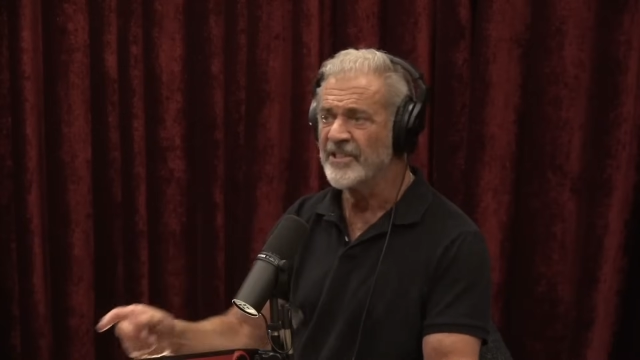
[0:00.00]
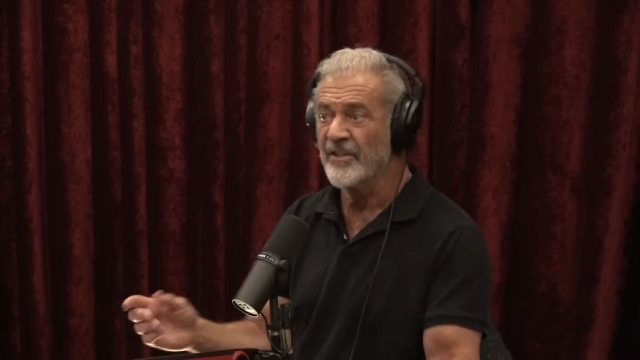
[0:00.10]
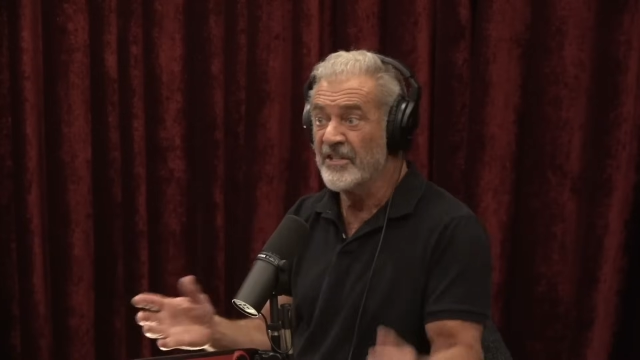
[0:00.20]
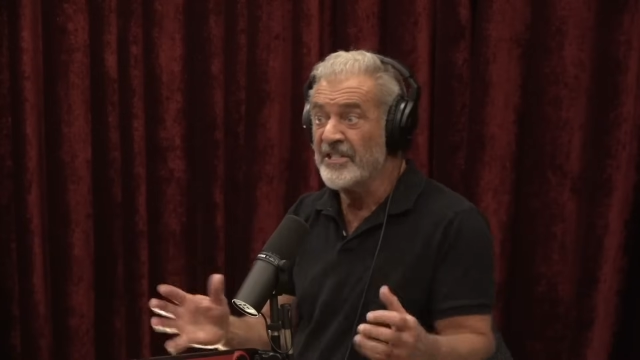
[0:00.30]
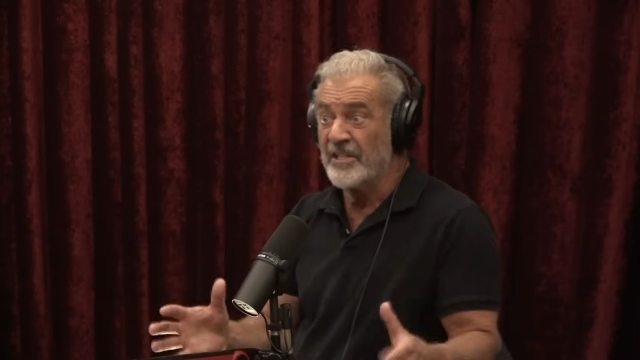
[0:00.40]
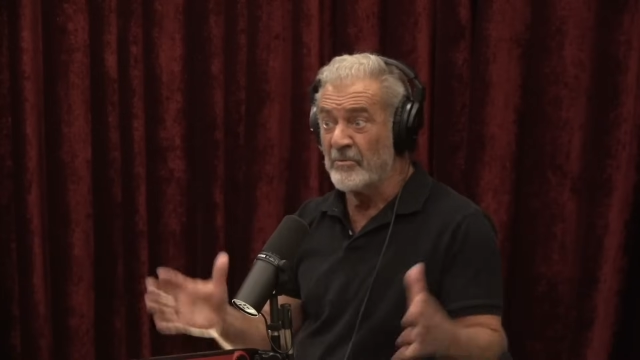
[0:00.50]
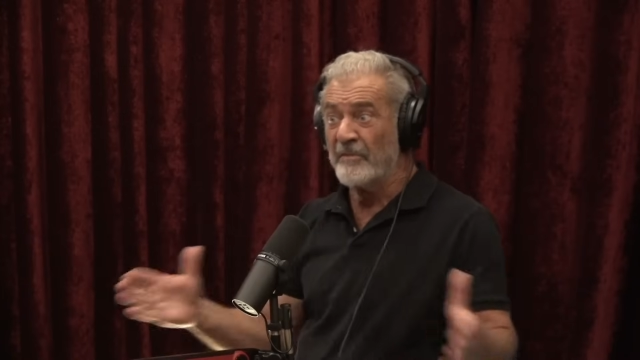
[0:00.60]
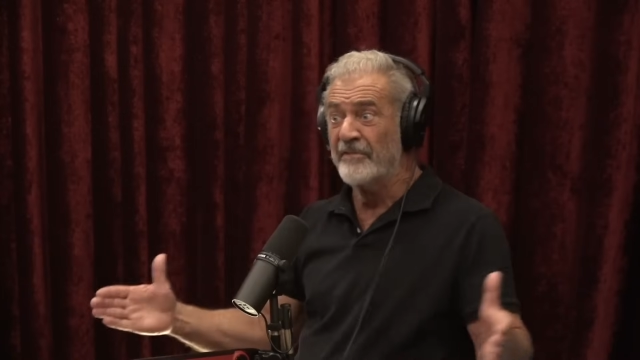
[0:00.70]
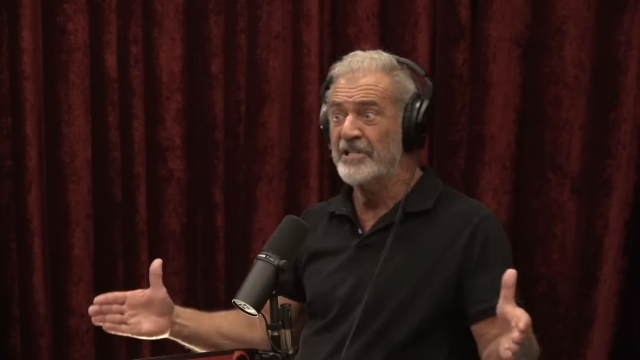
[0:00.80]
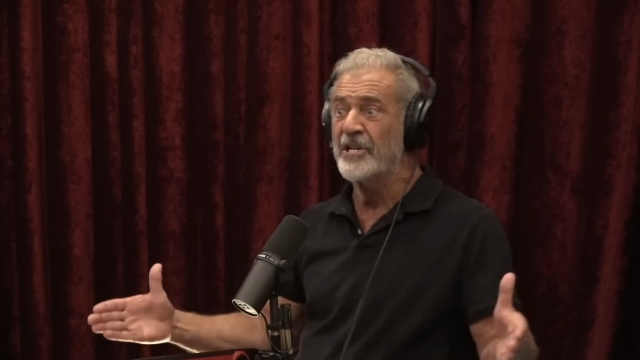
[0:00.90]
So there's this
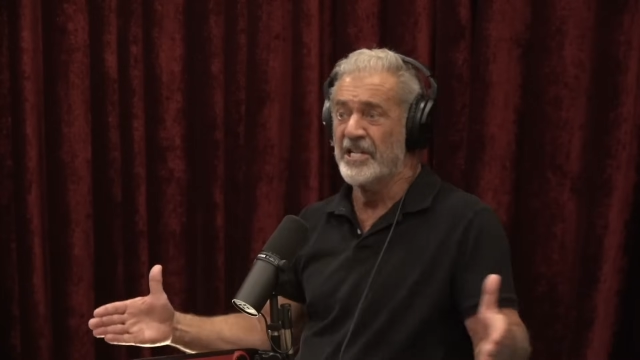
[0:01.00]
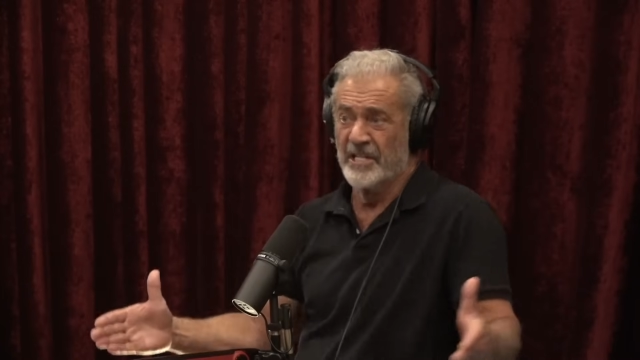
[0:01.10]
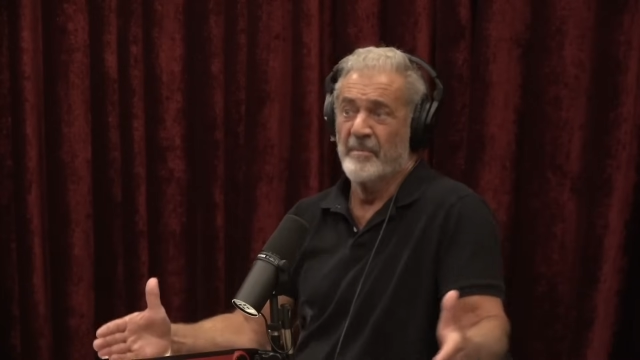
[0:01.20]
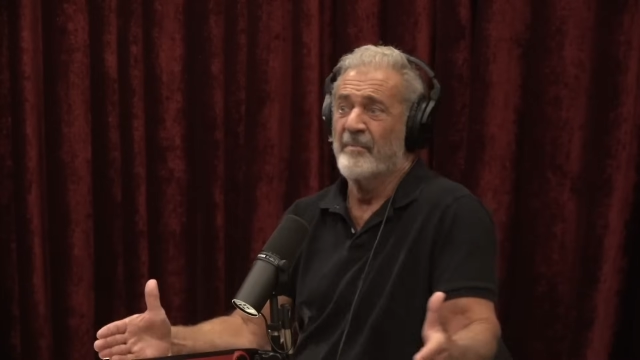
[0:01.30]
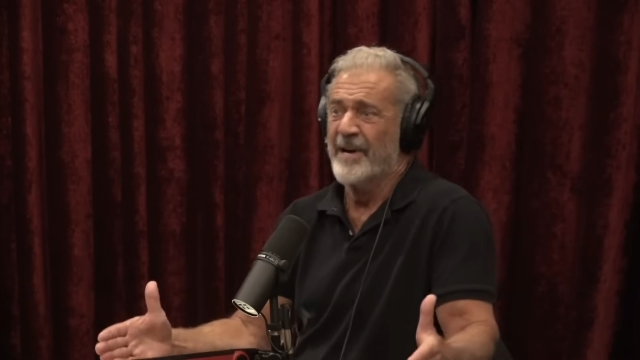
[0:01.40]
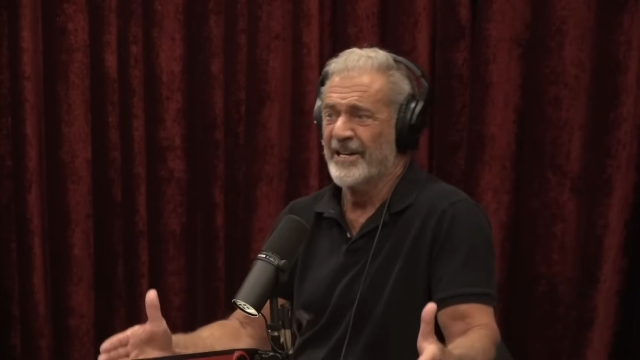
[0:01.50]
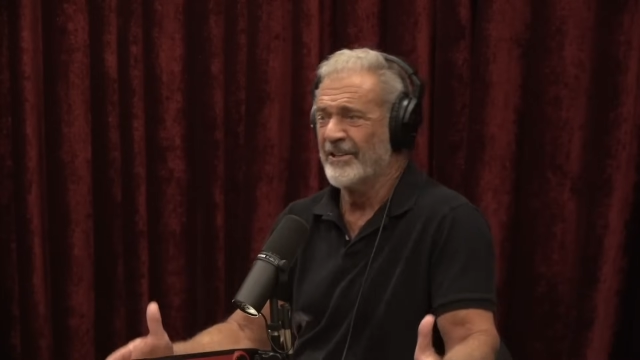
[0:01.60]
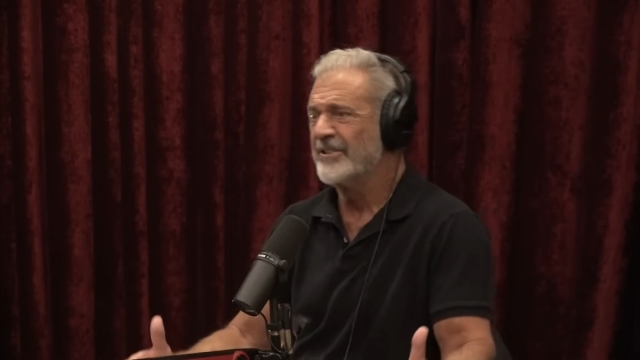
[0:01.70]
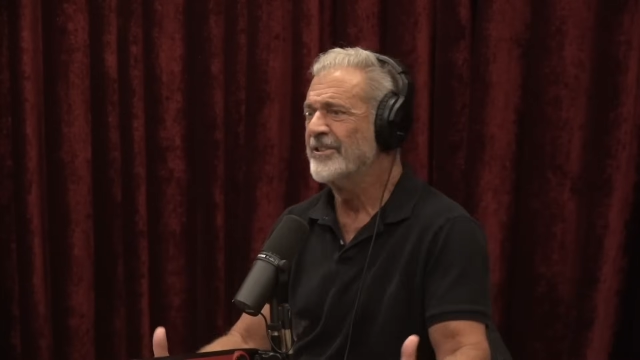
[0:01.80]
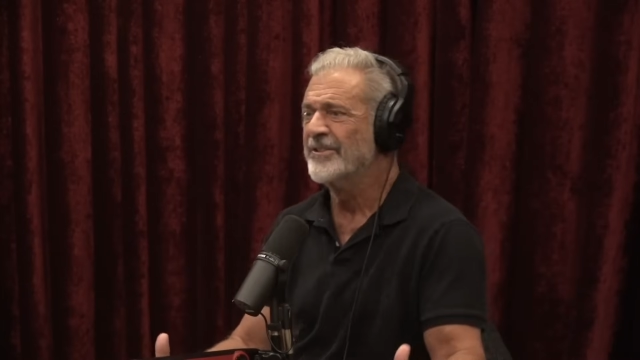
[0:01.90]
revisionism about
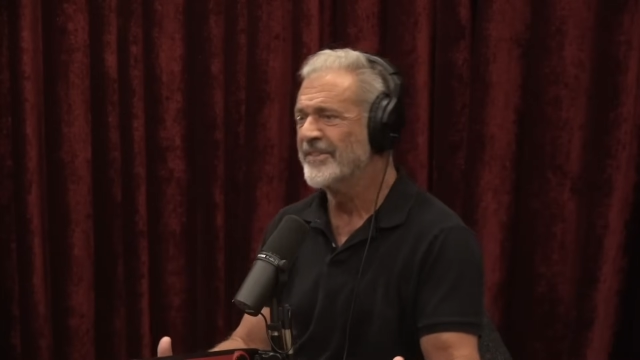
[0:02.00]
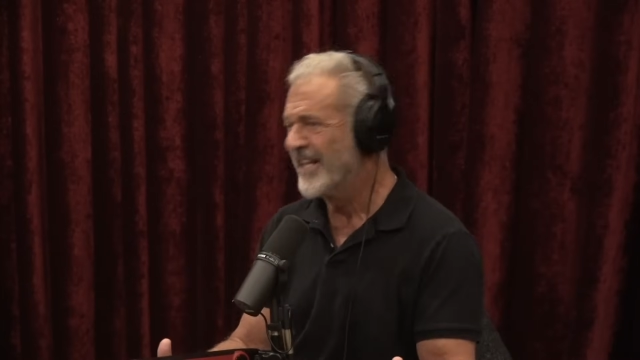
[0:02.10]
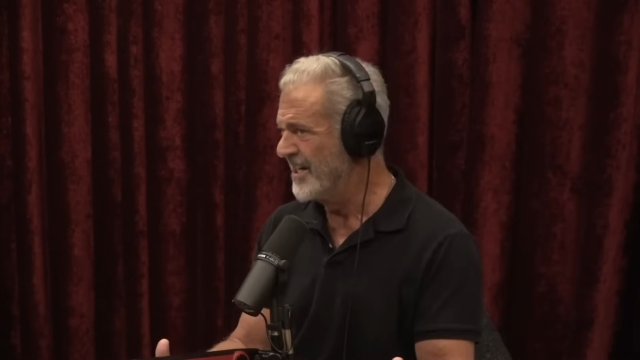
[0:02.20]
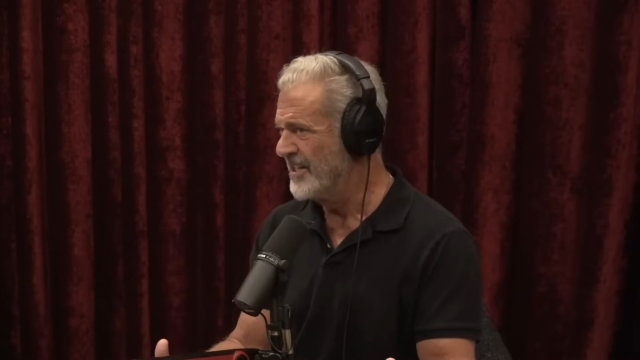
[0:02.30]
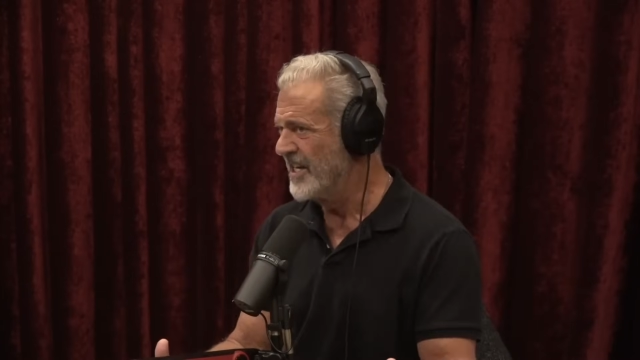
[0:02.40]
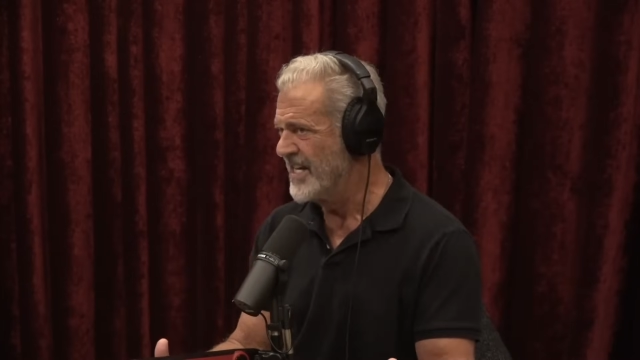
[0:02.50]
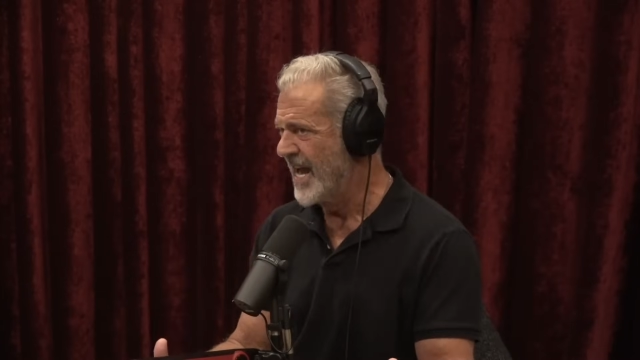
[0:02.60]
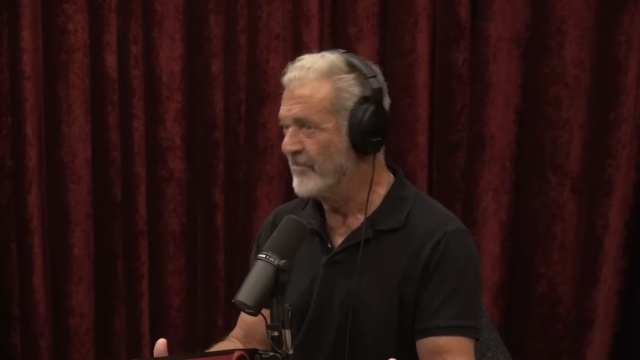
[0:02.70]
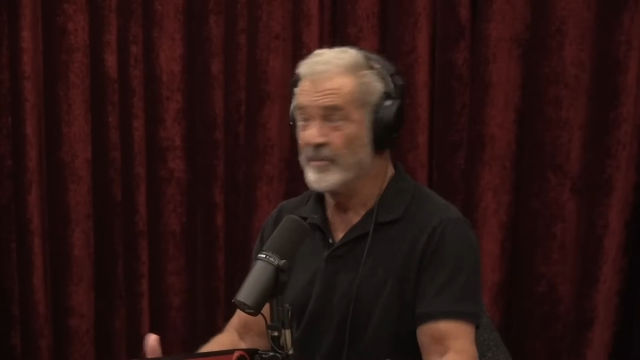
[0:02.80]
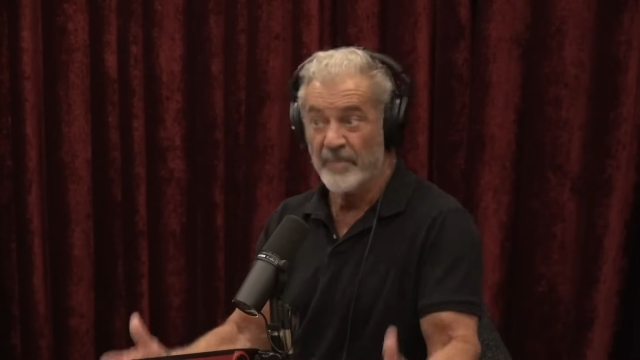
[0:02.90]
it, too, that it didn't happen.